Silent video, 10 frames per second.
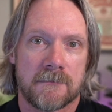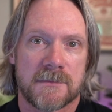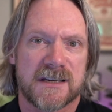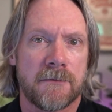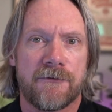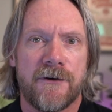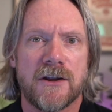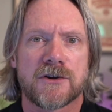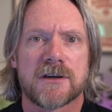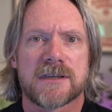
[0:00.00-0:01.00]
Some of the
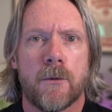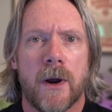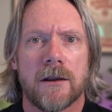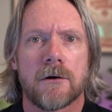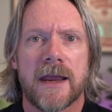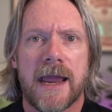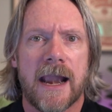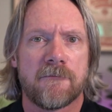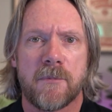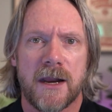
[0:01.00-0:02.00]
features that we're looking at
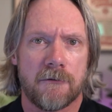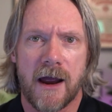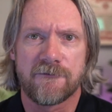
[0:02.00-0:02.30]
have been around